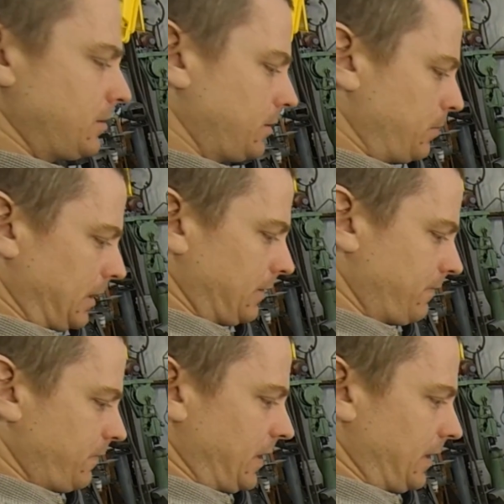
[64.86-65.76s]
fits
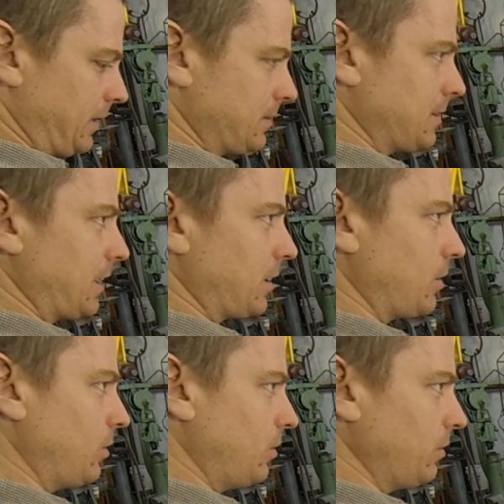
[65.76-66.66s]
right perfectly on
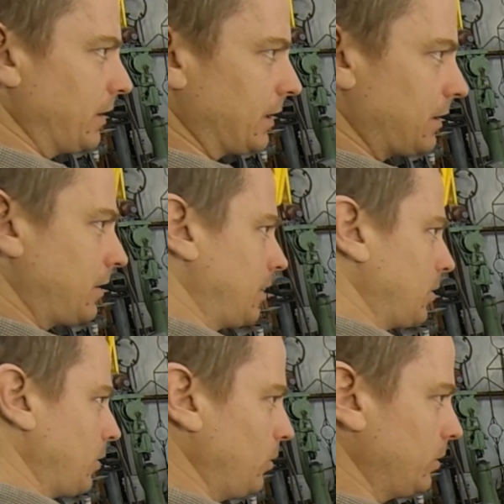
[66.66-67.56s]
the collar of
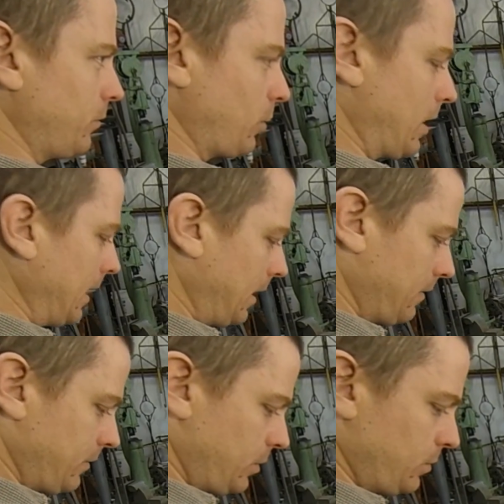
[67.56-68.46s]
that quick connect that
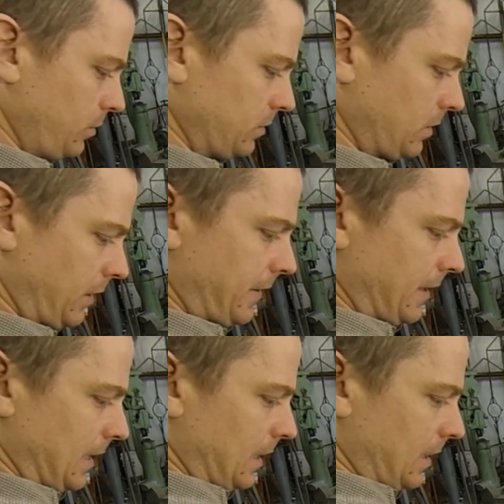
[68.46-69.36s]
I'm waving around
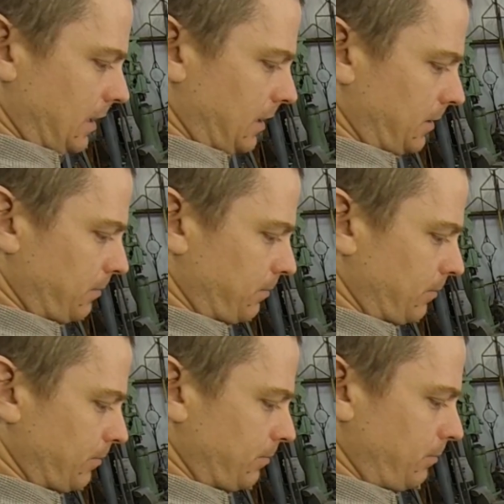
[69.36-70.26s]
at the moment.
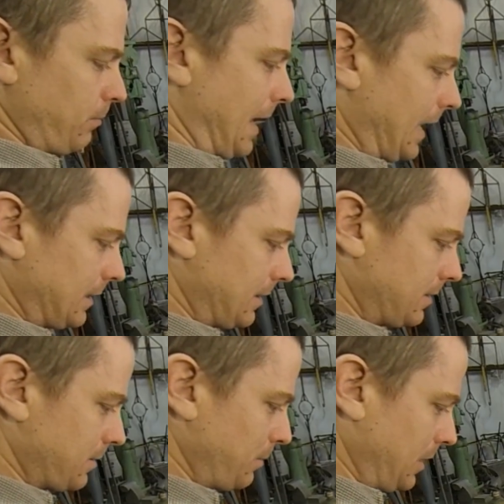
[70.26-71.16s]
And the
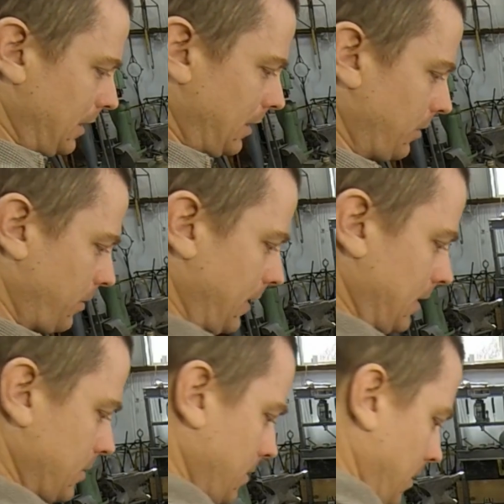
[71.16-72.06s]
third time is a
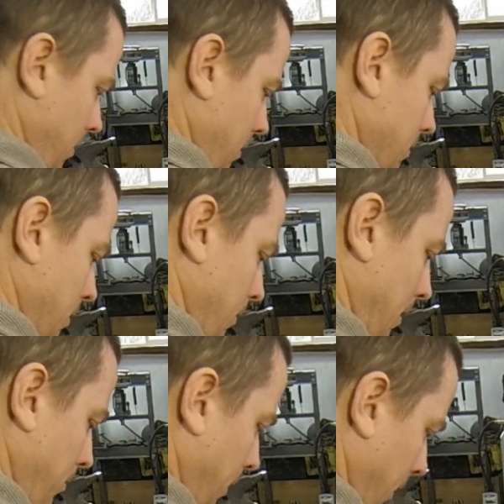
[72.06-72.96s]
chamfer
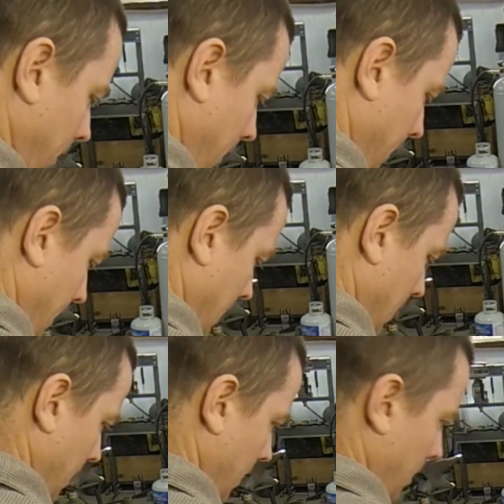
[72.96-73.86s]
that seats
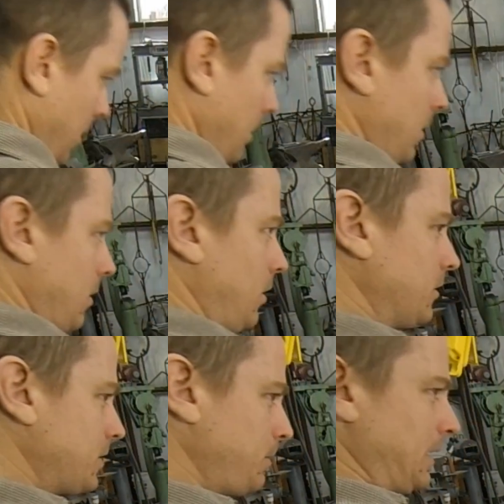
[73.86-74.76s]
nicely with the
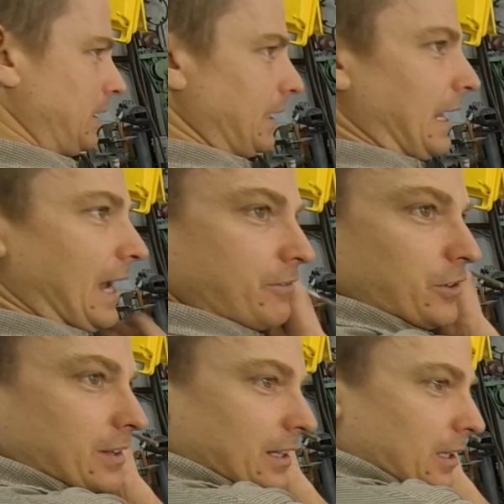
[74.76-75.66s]
collar that's on
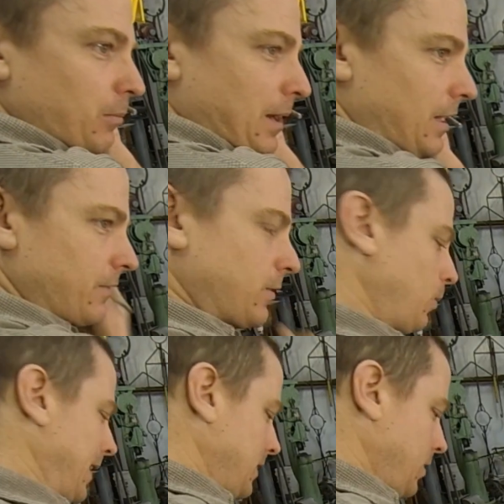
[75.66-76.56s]
the quick connect.